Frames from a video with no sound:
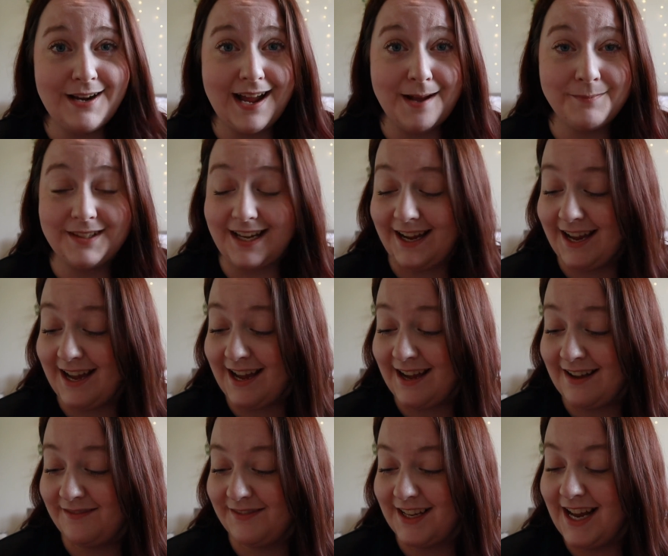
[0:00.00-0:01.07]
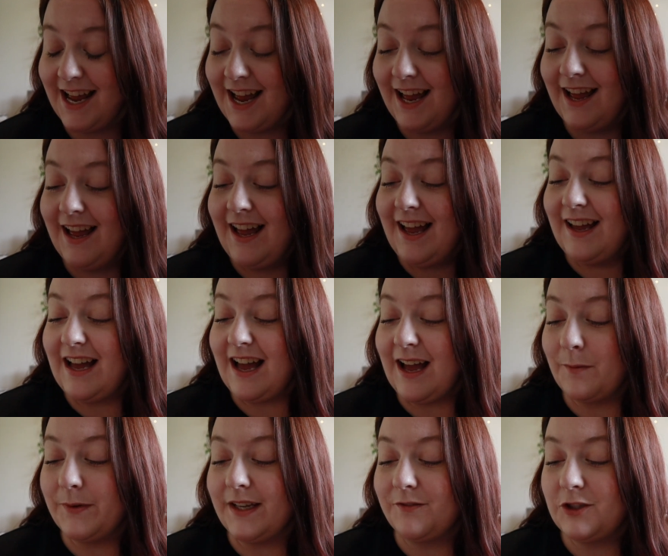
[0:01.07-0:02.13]
apps I have.
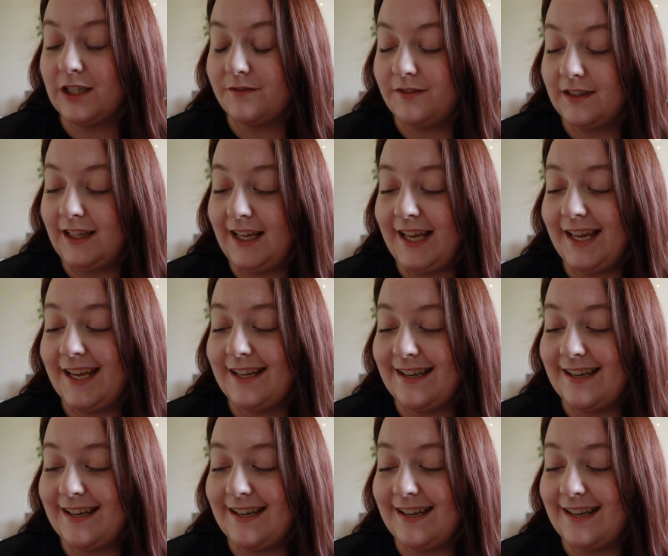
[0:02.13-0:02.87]
We have Chick-fil-A,